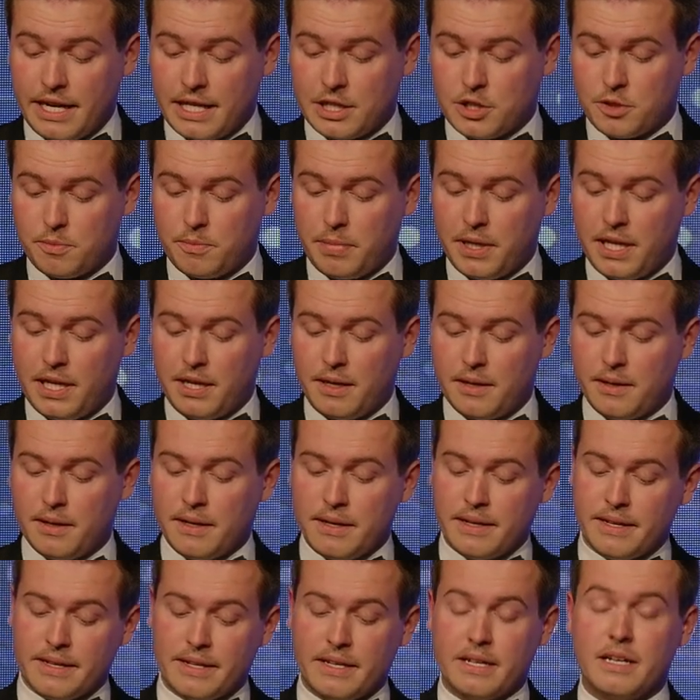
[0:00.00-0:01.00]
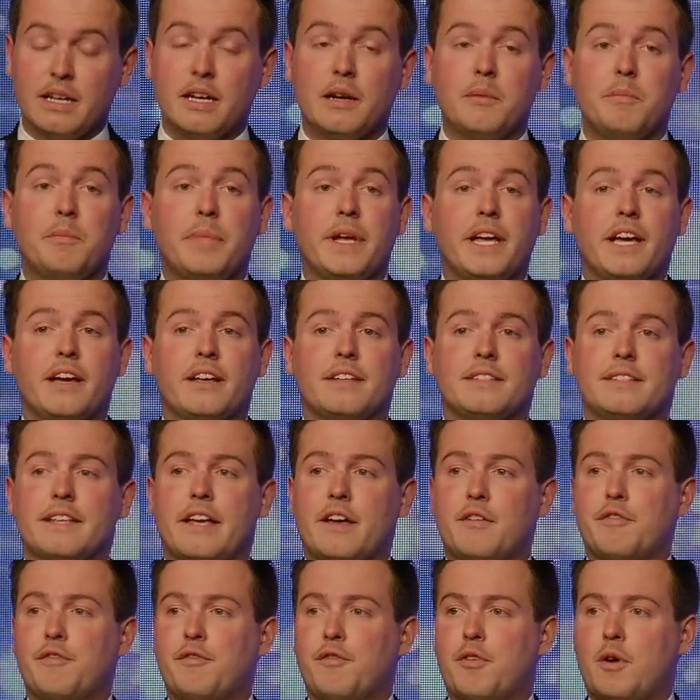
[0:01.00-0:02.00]
HP,
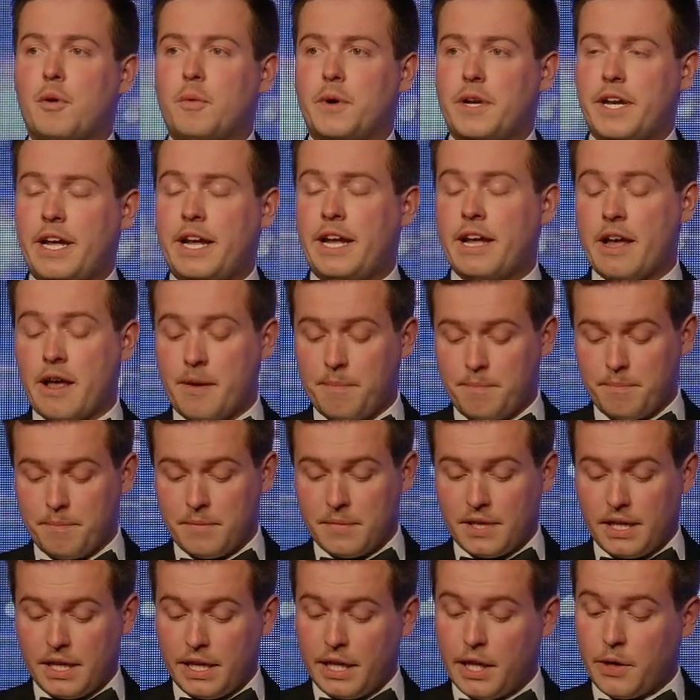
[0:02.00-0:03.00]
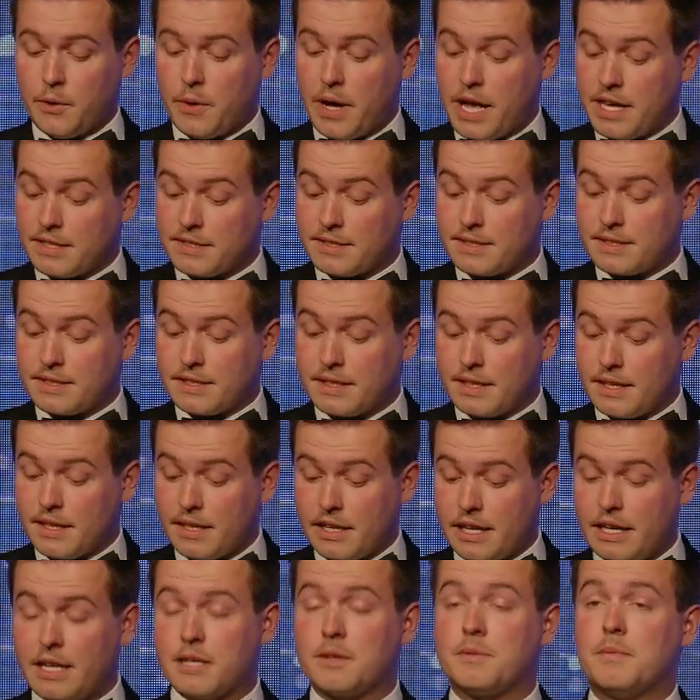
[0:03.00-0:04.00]
BASF, Forward AM, EOS,
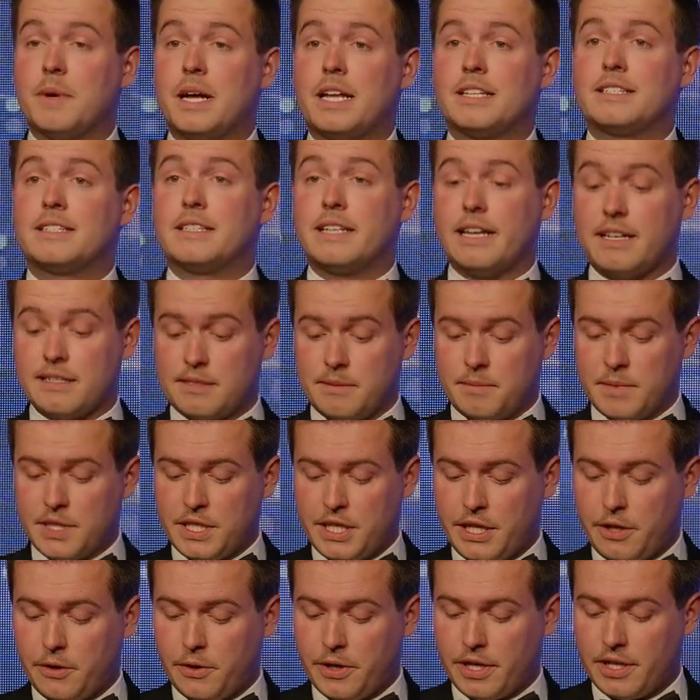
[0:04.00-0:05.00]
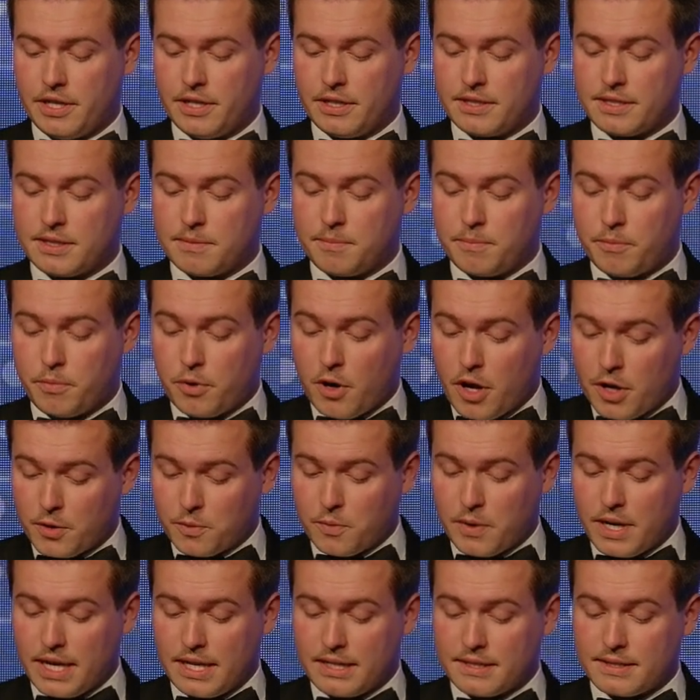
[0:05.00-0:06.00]
Advanced Laser Materials,
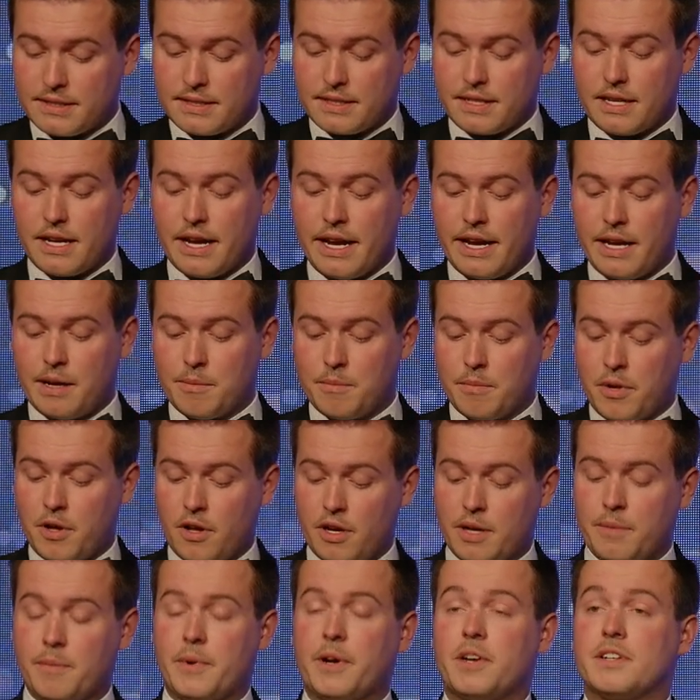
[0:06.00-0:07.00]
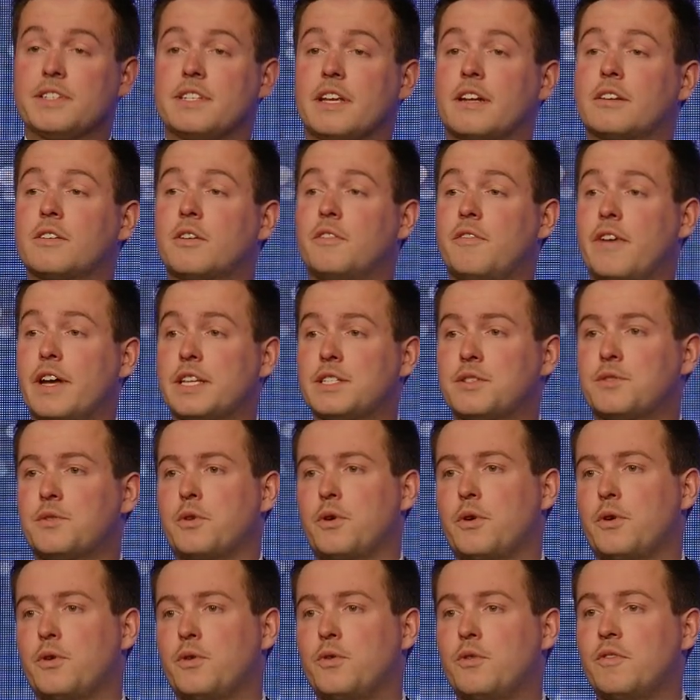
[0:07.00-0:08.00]
Broadways, AM Polymers, and
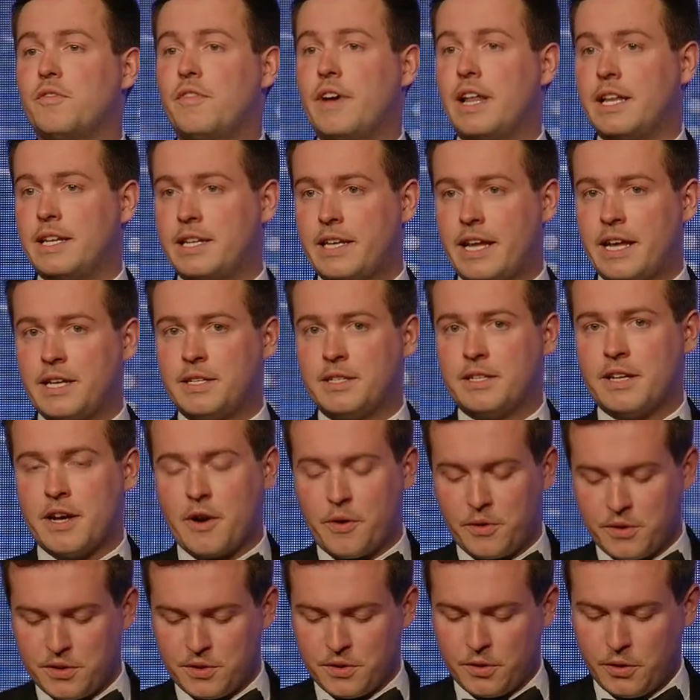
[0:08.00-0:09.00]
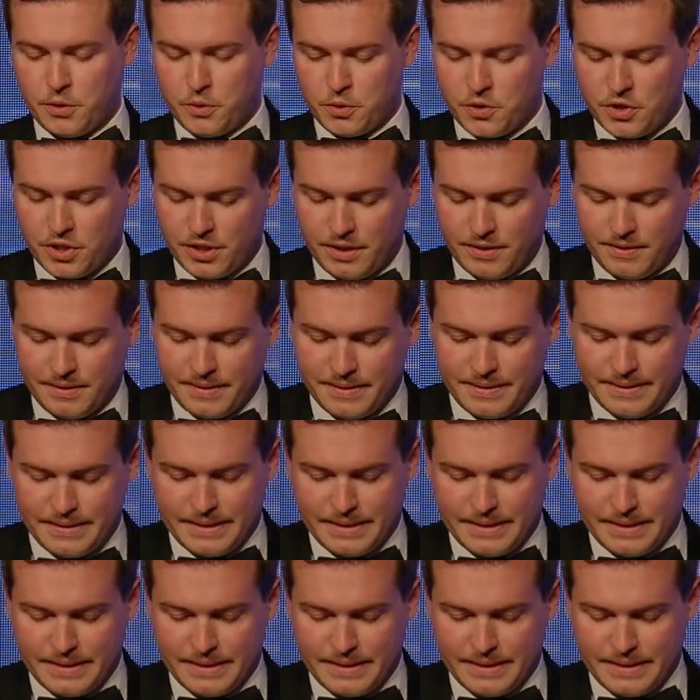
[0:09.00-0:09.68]
Covestro, who validated our solution.